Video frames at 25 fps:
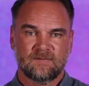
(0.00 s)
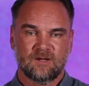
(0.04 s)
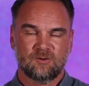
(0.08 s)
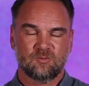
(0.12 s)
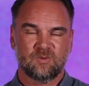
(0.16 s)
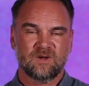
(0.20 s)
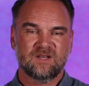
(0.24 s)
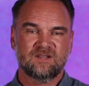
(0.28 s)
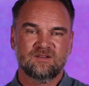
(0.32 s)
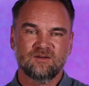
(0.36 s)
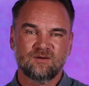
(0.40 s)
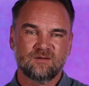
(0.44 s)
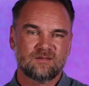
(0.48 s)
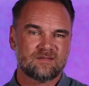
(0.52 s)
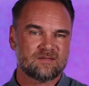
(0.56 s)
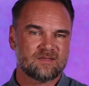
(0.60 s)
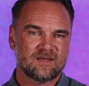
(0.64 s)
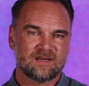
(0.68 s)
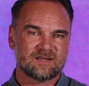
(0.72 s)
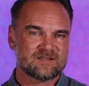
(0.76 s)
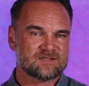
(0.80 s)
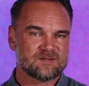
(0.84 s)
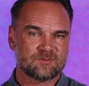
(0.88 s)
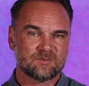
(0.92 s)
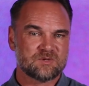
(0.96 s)
And we do
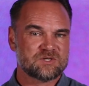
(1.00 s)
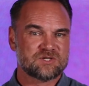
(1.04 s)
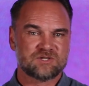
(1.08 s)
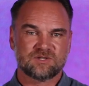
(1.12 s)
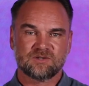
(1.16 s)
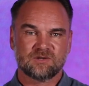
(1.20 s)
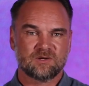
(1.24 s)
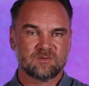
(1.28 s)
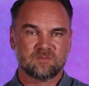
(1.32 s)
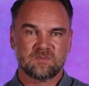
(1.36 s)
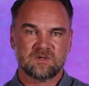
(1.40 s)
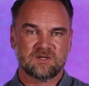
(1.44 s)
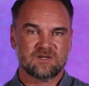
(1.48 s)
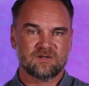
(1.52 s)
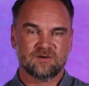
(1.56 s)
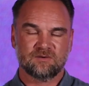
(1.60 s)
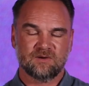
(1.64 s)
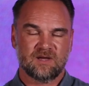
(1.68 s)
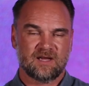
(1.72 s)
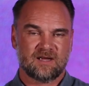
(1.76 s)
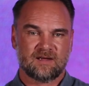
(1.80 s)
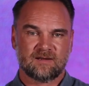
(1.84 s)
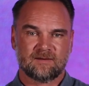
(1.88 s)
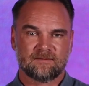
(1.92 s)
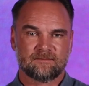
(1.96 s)
things that we shouldn't be
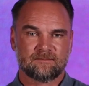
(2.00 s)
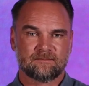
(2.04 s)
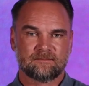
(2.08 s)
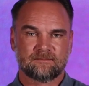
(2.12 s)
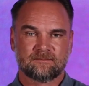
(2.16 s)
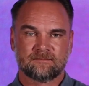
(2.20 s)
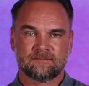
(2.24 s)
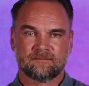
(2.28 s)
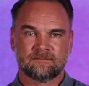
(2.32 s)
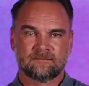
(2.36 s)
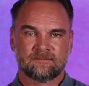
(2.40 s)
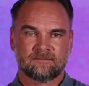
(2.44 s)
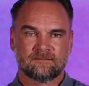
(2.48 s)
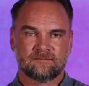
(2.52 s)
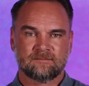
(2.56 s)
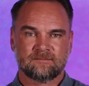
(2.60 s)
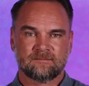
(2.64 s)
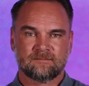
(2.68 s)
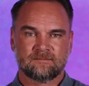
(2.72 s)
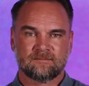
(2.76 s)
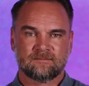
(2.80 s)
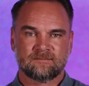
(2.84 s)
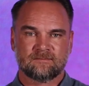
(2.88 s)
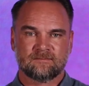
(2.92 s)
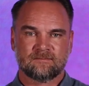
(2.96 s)
doing.
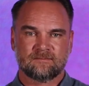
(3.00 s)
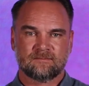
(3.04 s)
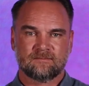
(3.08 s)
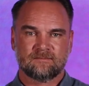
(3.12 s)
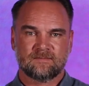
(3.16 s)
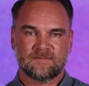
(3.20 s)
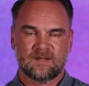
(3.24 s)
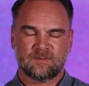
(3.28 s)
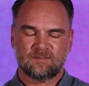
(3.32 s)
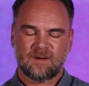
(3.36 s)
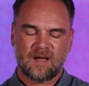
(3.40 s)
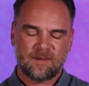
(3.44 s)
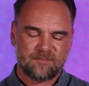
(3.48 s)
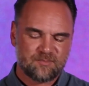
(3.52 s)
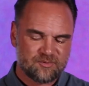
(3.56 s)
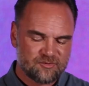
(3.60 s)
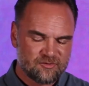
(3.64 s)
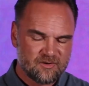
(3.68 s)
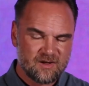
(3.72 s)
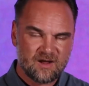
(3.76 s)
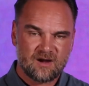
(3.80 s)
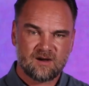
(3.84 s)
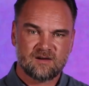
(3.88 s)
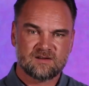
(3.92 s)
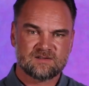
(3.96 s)
And my
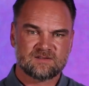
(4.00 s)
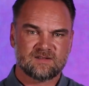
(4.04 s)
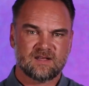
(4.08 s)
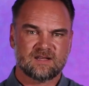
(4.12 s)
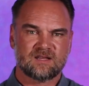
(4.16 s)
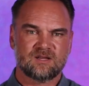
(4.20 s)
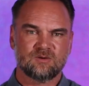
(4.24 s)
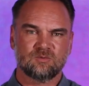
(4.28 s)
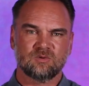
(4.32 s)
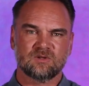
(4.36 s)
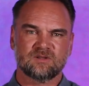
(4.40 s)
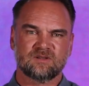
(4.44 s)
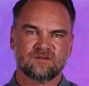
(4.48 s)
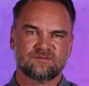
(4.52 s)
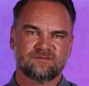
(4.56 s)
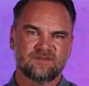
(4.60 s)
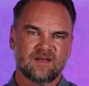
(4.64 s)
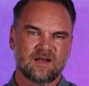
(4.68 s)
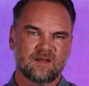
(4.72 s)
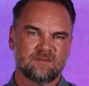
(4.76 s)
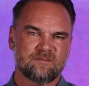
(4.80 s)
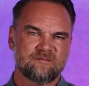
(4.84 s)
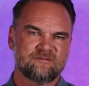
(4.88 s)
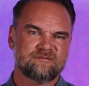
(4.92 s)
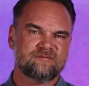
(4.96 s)
prayer is that you will
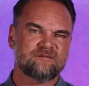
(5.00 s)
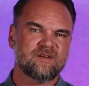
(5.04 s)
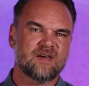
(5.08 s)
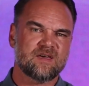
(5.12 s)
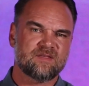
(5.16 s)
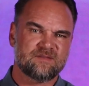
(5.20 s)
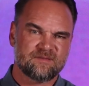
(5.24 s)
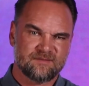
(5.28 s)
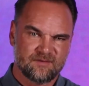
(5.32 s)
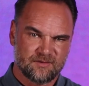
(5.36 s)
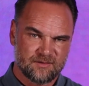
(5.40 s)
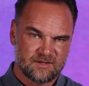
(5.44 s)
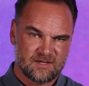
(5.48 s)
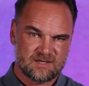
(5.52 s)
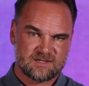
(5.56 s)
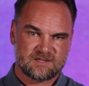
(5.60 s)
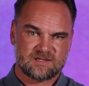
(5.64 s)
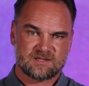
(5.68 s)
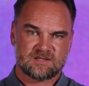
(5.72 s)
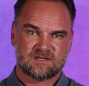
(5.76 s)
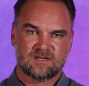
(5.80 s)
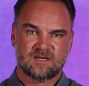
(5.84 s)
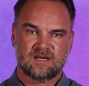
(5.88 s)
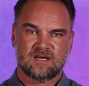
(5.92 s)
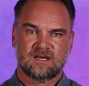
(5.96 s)
develop
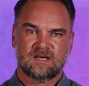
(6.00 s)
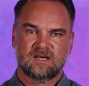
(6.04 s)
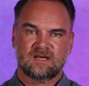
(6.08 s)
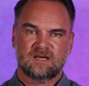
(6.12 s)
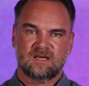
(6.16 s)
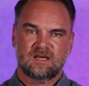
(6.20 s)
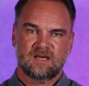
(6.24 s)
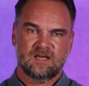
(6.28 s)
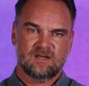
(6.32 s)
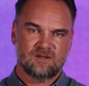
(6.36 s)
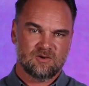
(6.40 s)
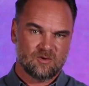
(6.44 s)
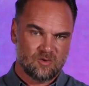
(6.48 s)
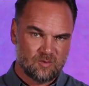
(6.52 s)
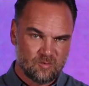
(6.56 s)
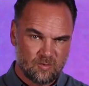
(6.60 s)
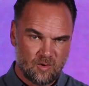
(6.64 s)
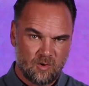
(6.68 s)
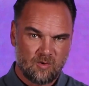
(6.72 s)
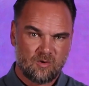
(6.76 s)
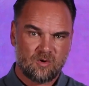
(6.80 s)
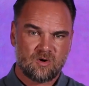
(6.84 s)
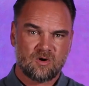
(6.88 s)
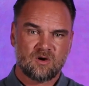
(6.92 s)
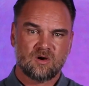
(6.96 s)
faithfulness in your
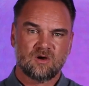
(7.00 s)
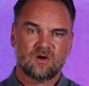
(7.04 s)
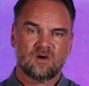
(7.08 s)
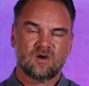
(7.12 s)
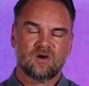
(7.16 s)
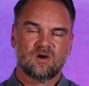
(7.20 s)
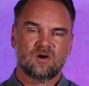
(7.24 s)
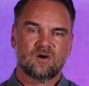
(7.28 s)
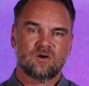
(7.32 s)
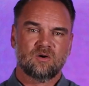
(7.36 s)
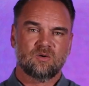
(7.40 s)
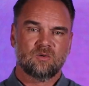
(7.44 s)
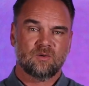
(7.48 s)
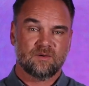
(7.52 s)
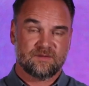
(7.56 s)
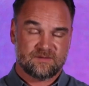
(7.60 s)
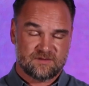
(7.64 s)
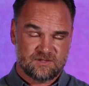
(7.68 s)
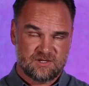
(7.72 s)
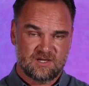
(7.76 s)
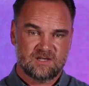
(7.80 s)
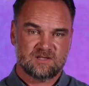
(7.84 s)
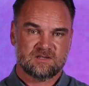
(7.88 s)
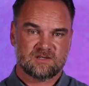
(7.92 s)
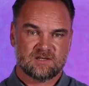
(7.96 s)
walk
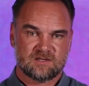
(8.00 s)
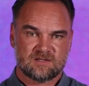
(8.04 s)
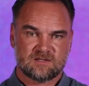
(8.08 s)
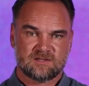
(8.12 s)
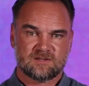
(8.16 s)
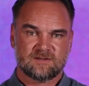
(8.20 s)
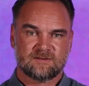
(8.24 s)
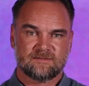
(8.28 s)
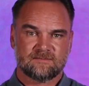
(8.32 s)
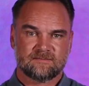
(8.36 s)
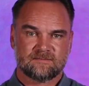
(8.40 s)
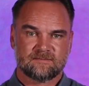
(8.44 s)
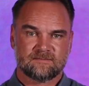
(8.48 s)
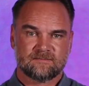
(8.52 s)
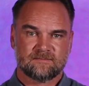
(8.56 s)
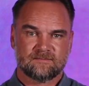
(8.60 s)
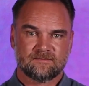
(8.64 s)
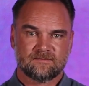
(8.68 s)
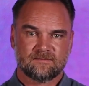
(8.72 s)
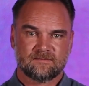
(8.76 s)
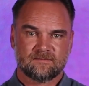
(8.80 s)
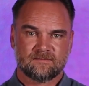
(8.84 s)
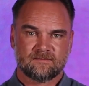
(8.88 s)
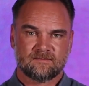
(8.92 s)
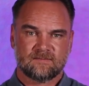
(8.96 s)
with Jesus.
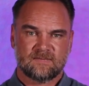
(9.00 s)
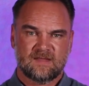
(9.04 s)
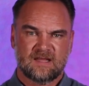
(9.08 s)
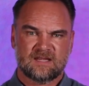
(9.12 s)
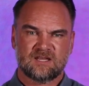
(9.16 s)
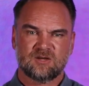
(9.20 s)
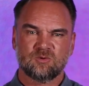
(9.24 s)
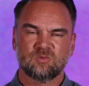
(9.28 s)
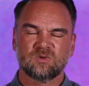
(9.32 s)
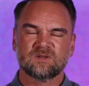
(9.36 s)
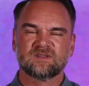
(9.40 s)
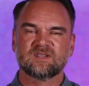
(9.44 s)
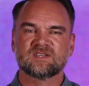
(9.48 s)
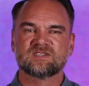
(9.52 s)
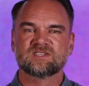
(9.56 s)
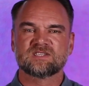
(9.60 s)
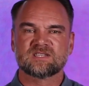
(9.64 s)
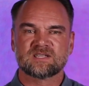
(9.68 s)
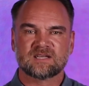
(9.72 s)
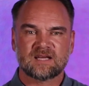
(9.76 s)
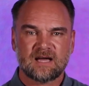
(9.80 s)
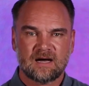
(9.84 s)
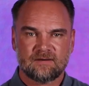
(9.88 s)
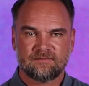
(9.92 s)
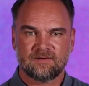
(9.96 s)
That you will
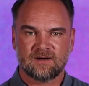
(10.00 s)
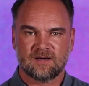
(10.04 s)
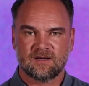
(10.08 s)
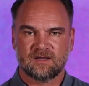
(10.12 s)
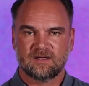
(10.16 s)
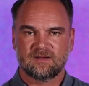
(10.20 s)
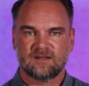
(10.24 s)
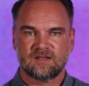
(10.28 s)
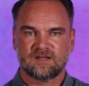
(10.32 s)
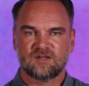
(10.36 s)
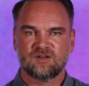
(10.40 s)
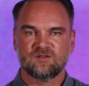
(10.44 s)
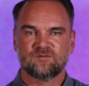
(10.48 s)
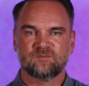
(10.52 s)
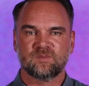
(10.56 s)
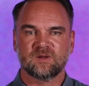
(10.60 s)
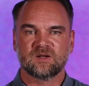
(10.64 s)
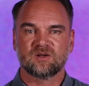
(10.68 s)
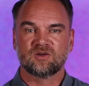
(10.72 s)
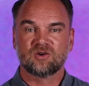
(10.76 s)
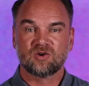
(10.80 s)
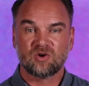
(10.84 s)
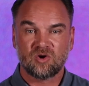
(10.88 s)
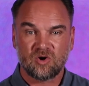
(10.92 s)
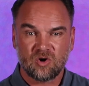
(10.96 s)
discover that you've
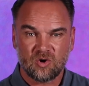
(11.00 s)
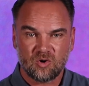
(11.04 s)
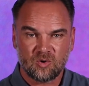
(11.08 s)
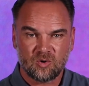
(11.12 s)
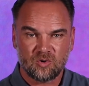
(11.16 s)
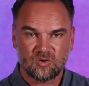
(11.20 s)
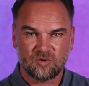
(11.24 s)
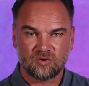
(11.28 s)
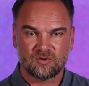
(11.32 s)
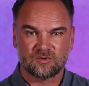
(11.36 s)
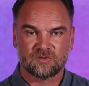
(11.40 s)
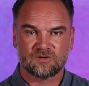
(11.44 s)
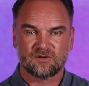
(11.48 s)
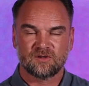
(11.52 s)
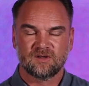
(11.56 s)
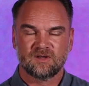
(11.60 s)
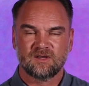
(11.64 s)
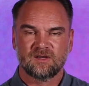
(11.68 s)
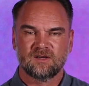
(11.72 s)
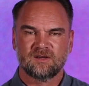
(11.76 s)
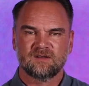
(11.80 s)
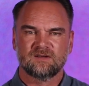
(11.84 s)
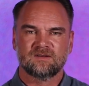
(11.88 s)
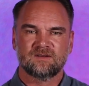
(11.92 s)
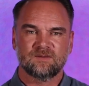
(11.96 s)
been called
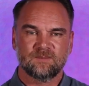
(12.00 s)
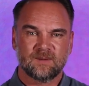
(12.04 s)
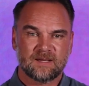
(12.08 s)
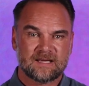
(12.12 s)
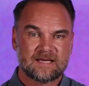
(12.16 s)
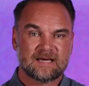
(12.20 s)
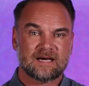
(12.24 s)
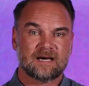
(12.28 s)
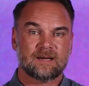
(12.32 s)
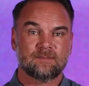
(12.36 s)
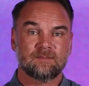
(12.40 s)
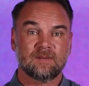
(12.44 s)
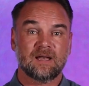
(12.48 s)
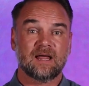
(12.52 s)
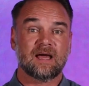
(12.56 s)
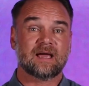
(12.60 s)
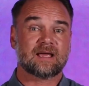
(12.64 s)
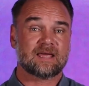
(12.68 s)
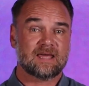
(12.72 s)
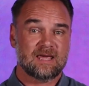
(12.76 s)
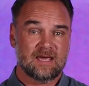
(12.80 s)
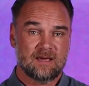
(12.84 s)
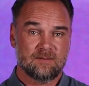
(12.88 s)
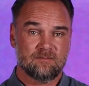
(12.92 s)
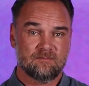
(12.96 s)
to become
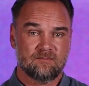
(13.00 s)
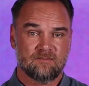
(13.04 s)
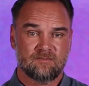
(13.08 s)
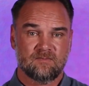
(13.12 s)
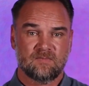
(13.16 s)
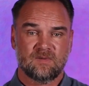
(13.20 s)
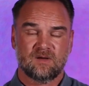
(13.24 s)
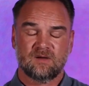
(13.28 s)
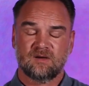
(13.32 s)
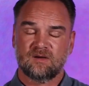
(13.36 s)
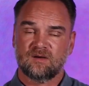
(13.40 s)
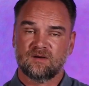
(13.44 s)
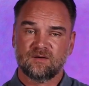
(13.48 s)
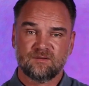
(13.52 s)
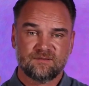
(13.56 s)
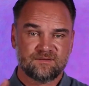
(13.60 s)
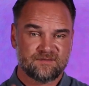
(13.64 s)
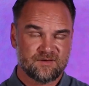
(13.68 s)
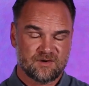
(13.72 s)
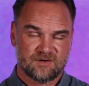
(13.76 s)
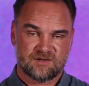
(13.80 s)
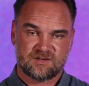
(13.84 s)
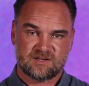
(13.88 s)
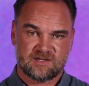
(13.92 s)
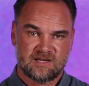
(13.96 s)
like Him
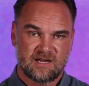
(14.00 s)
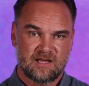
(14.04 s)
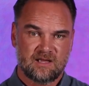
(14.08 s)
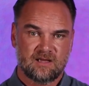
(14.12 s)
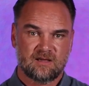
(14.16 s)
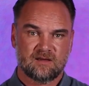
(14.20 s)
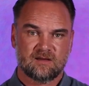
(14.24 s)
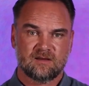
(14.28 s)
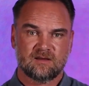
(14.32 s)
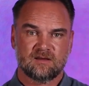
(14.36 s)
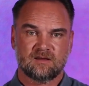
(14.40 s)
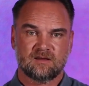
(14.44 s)
firstly.